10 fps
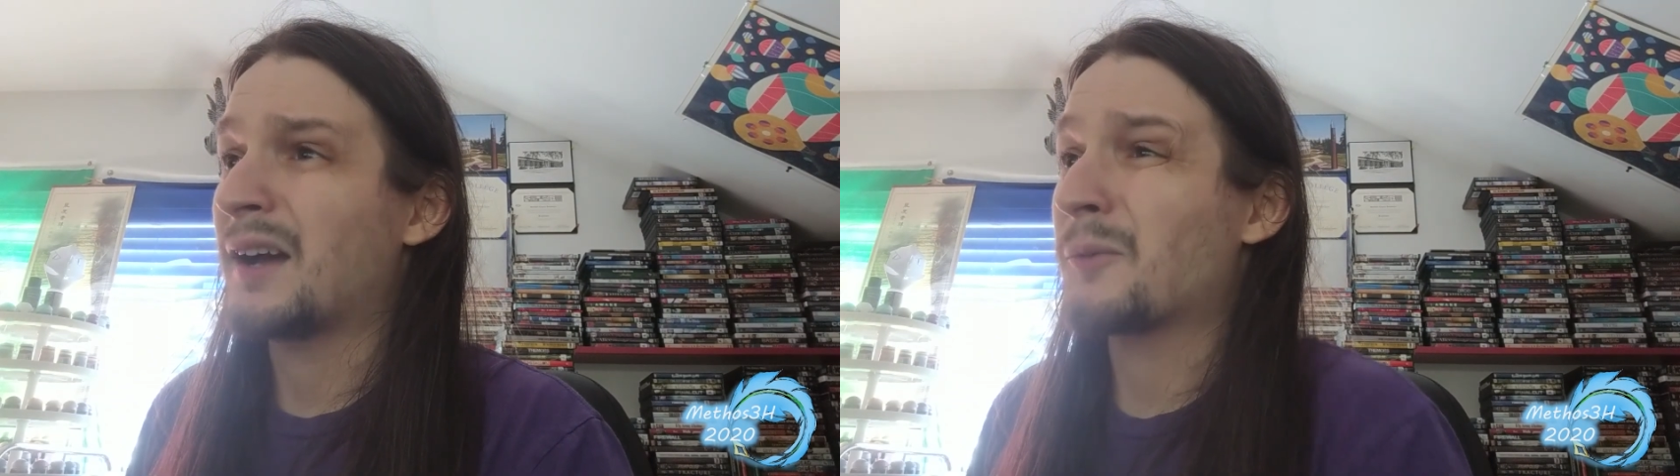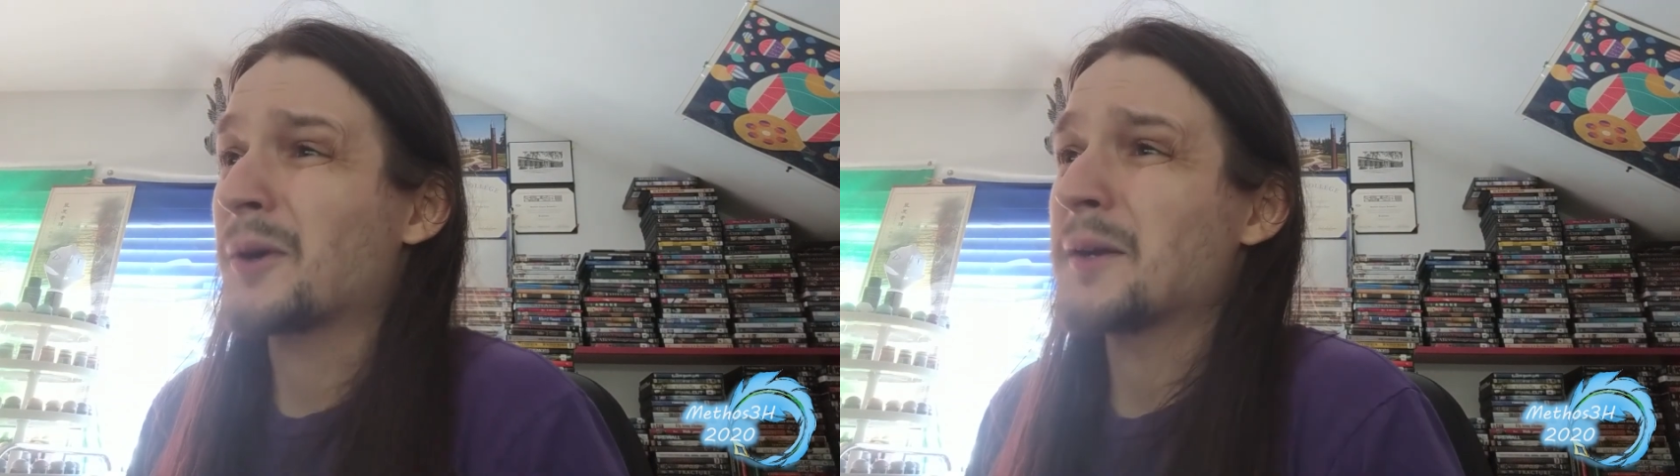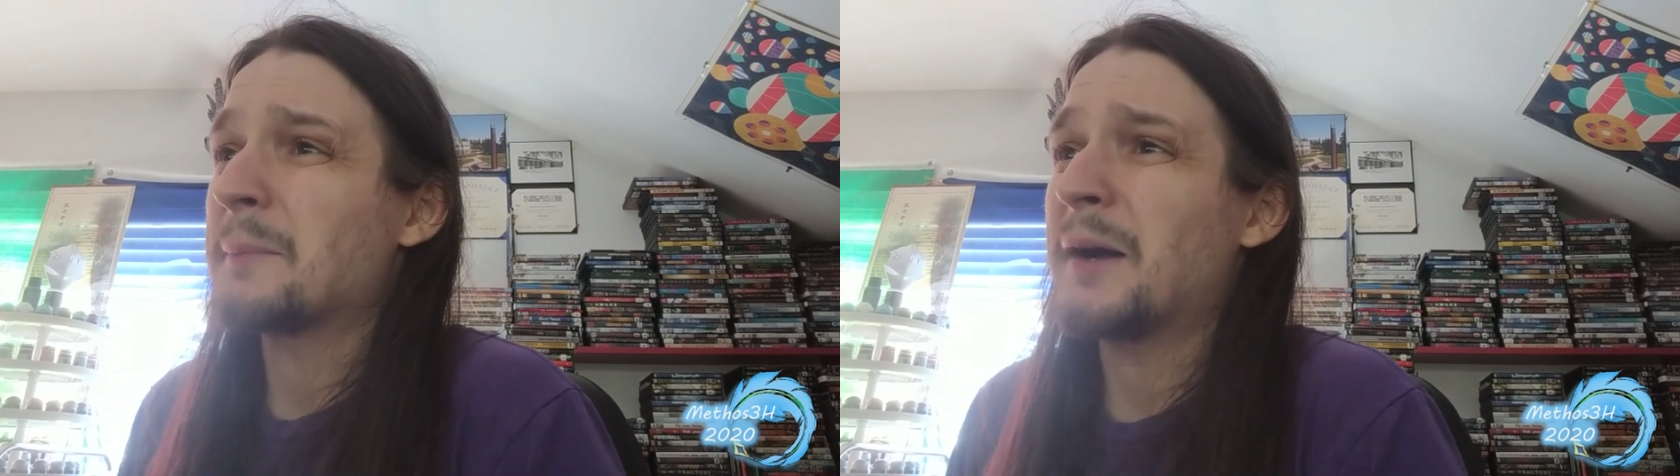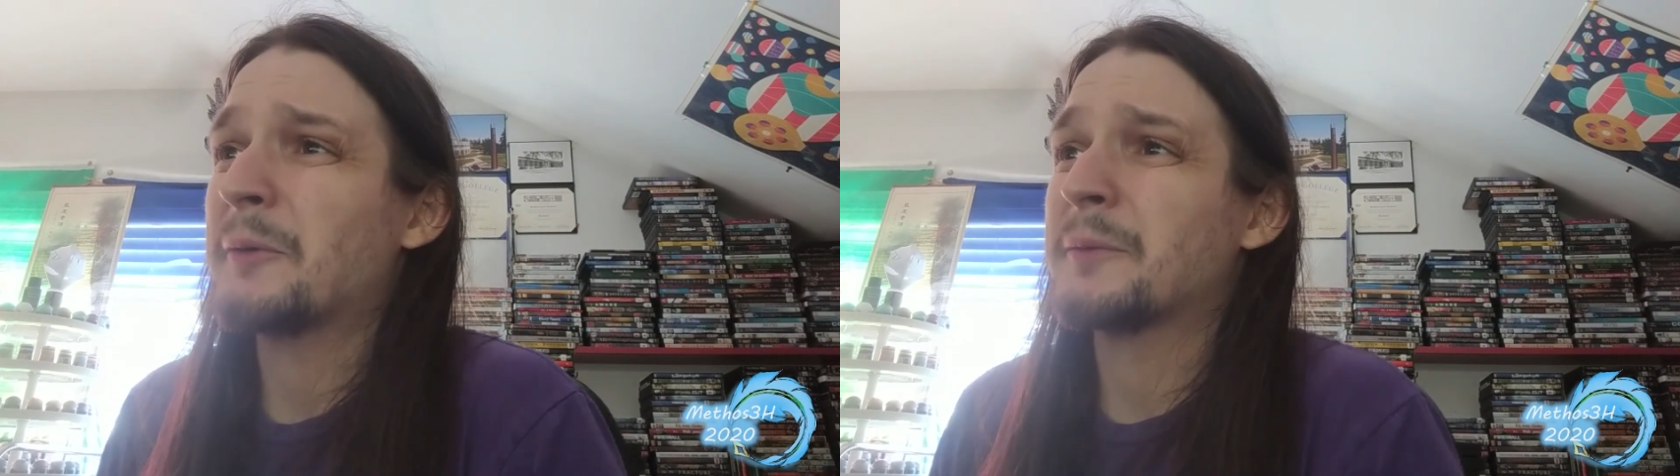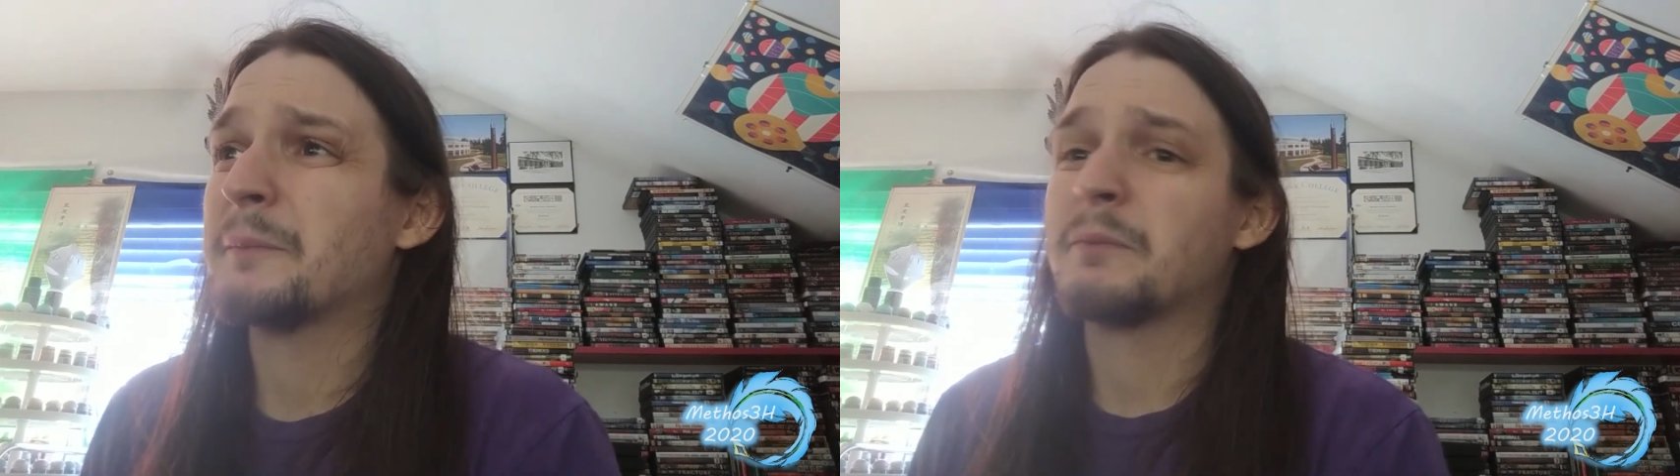worry
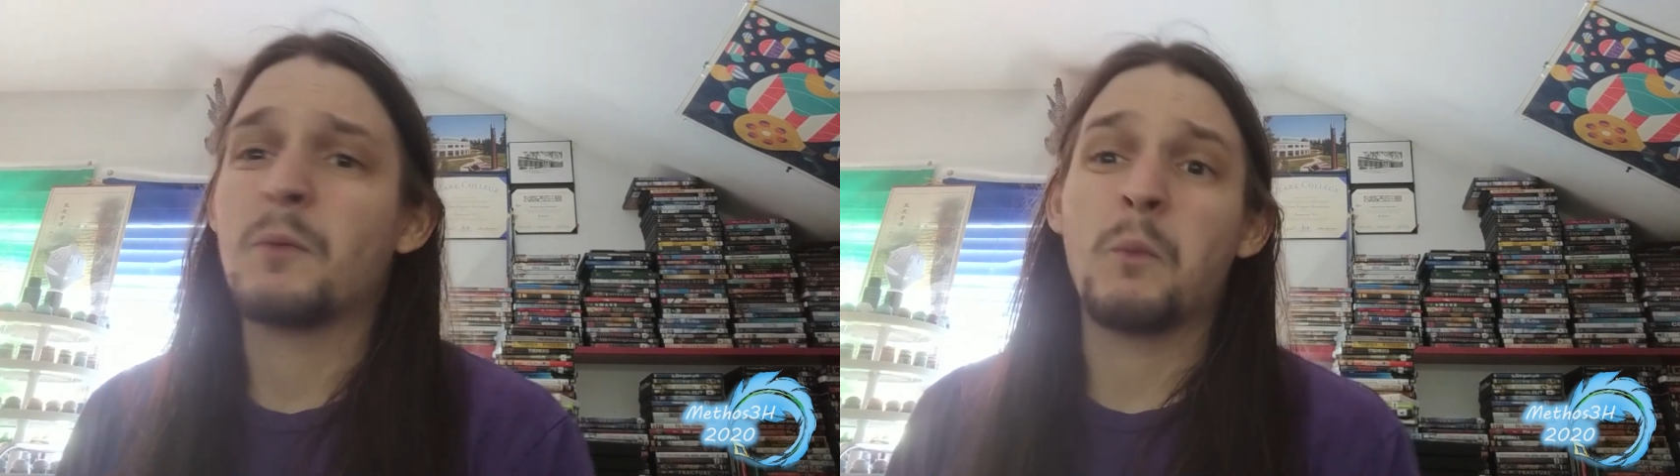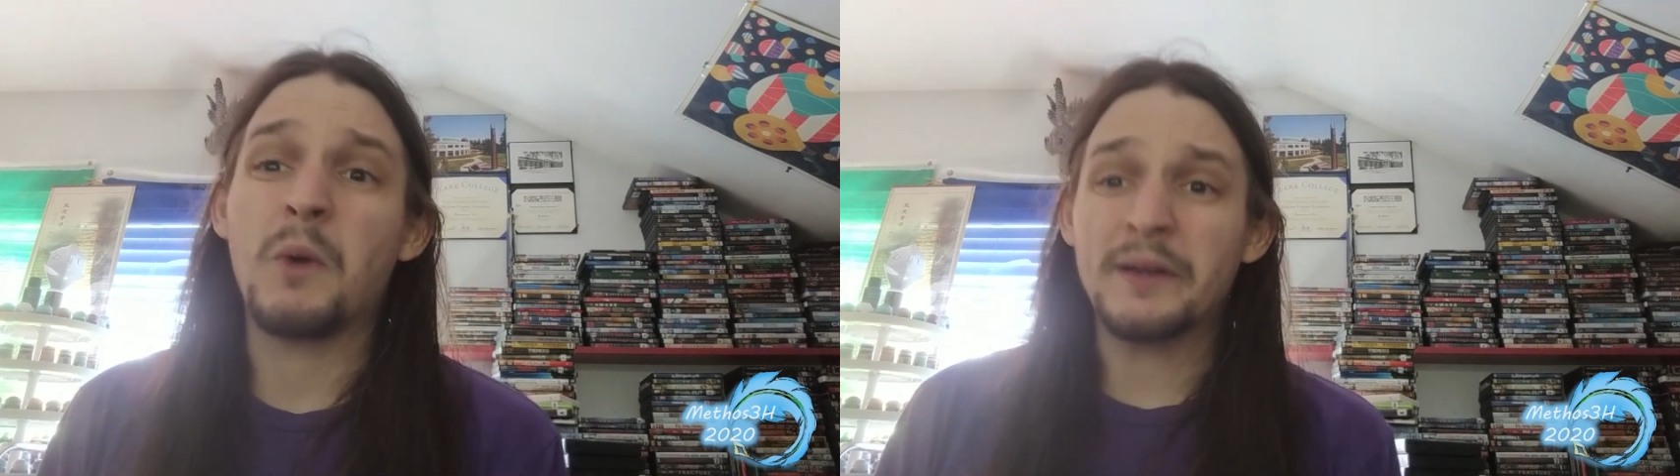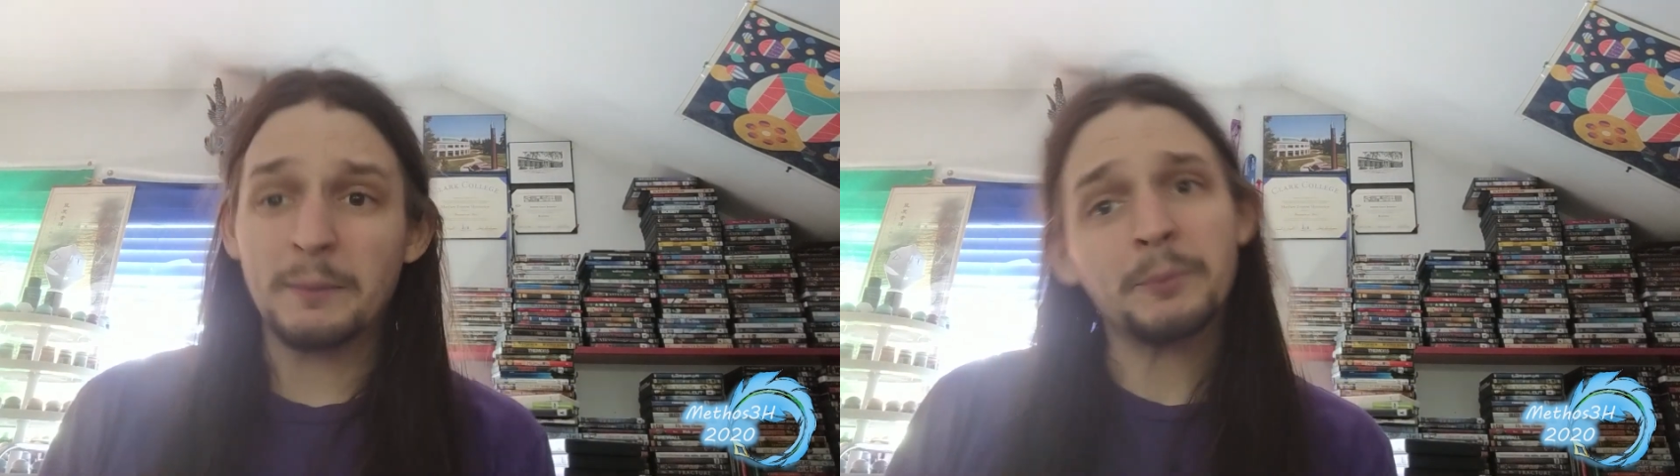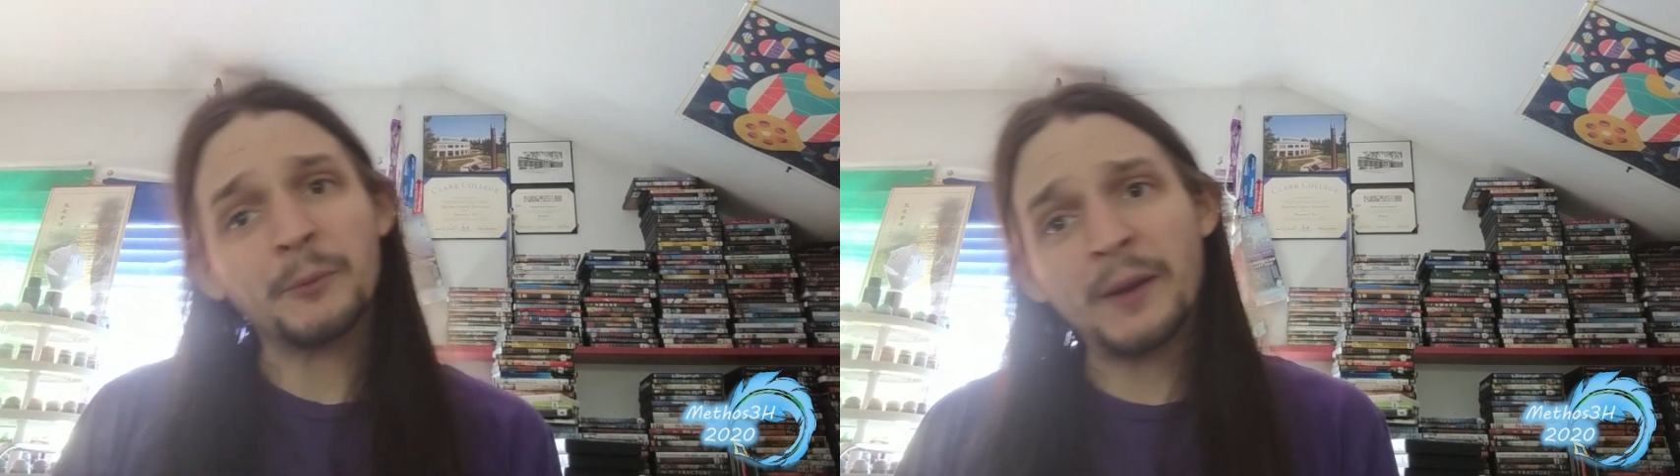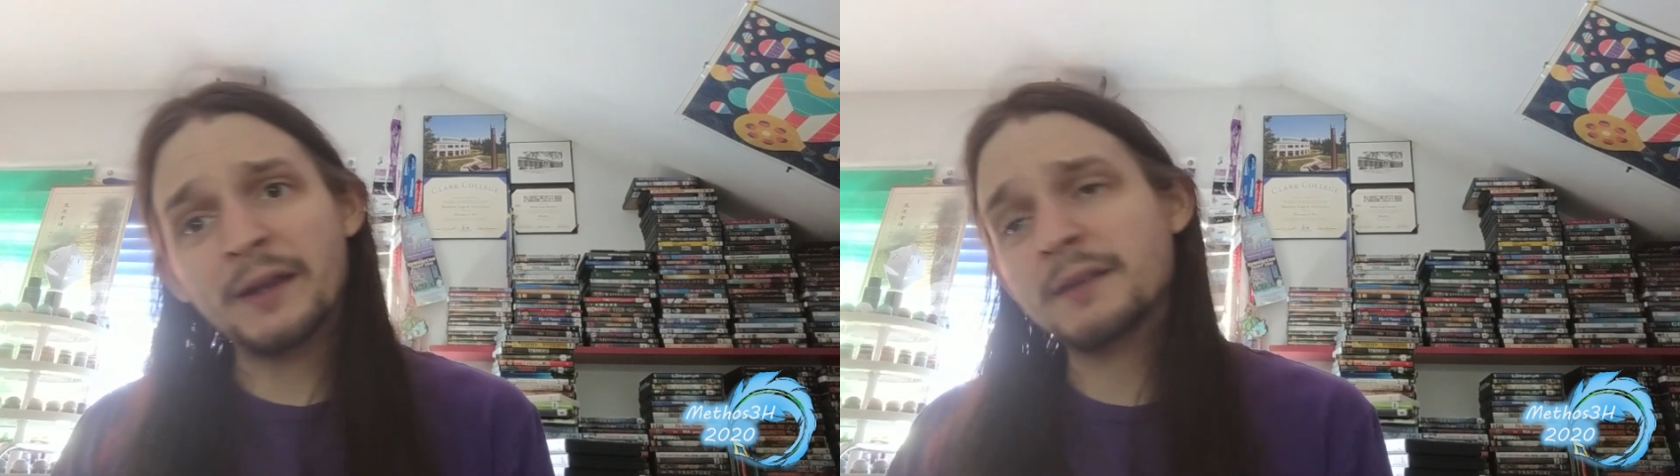about wanting
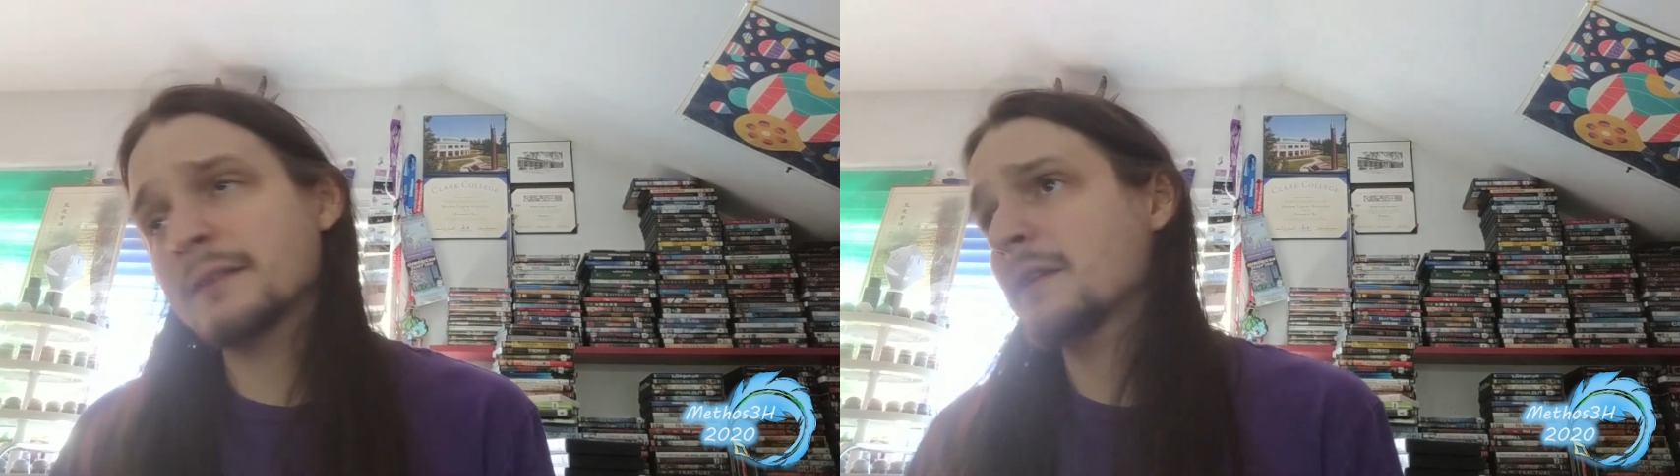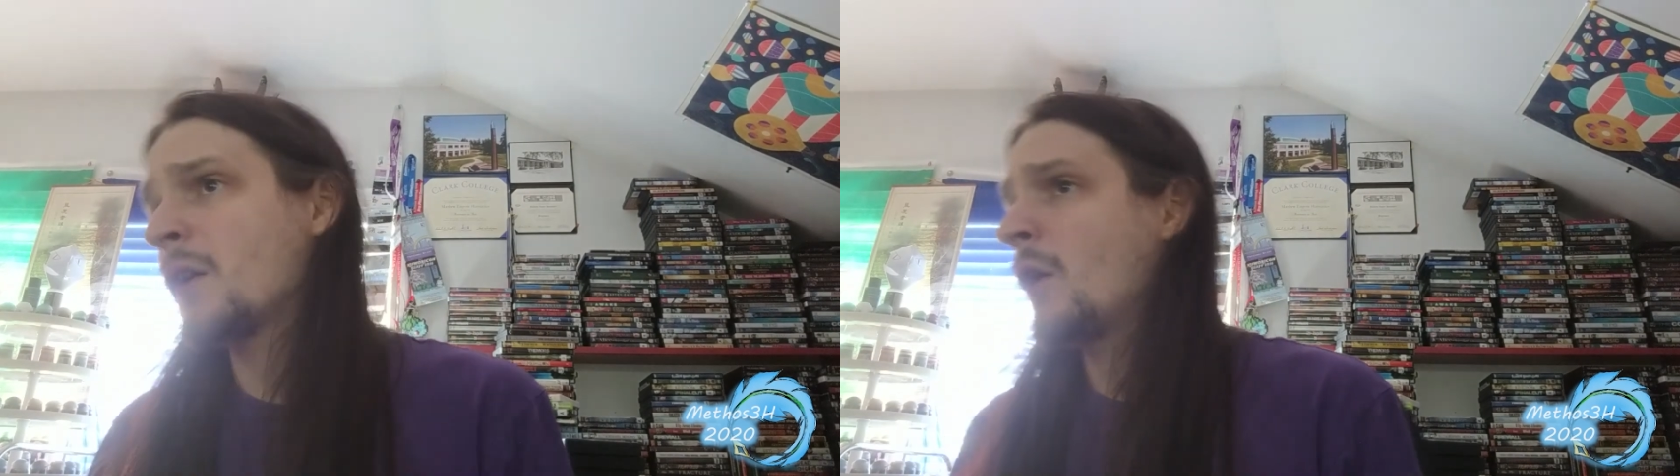praise